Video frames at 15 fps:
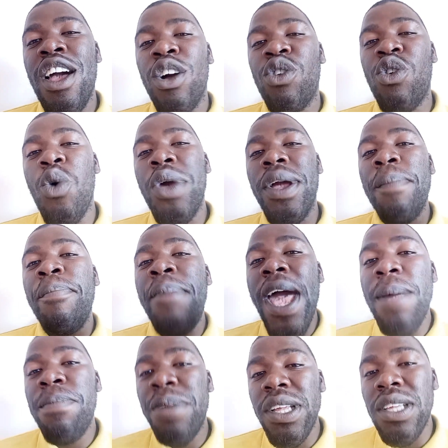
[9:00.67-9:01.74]
growing
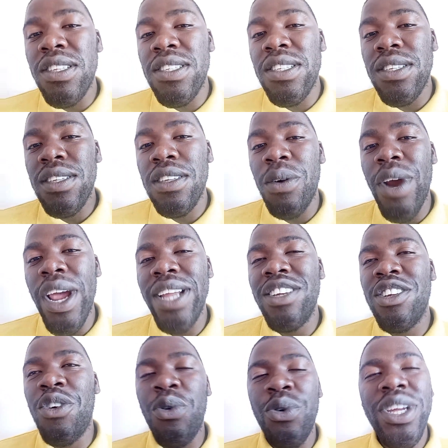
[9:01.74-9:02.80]
peppers,
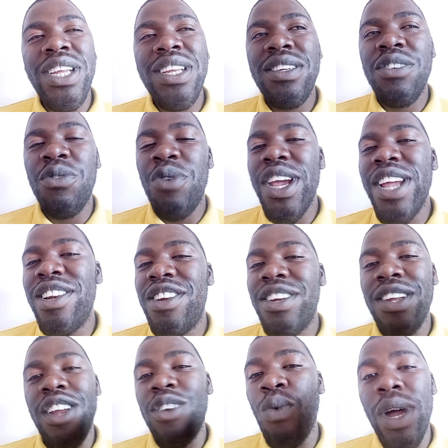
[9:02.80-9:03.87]
right? Green, red, and